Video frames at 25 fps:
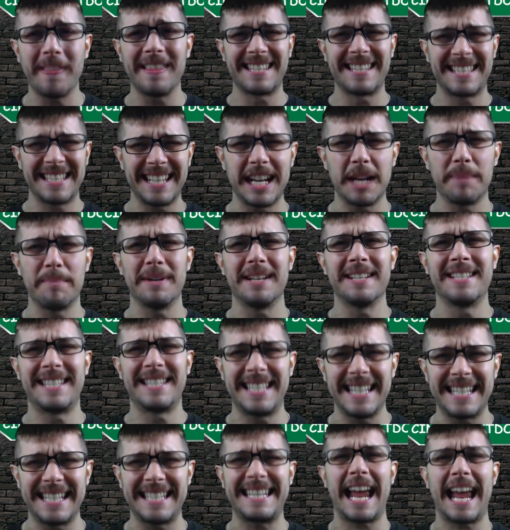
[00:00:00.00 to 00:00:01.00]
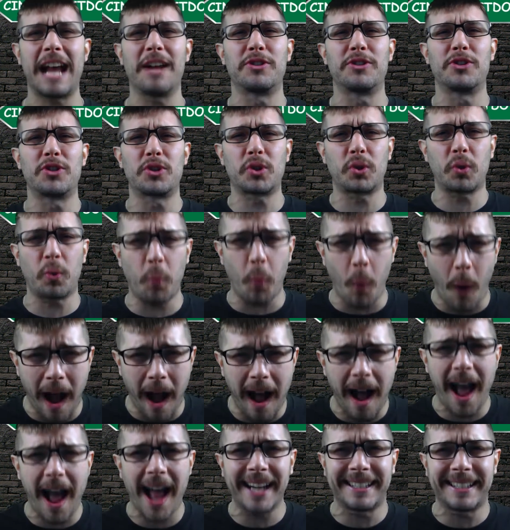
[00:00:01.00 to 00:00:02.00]
the Cinema Sit Down
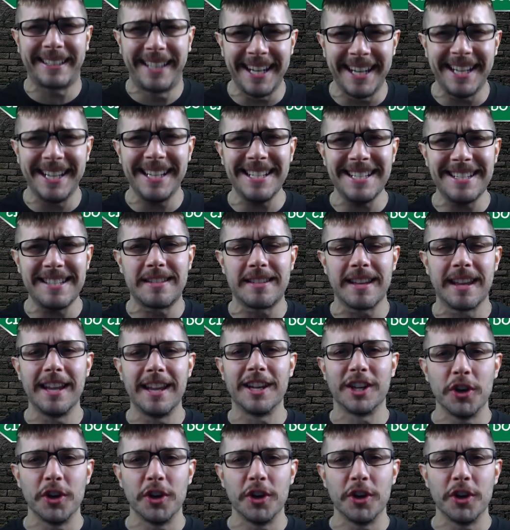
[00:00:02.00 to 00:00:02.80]
Squad, kids!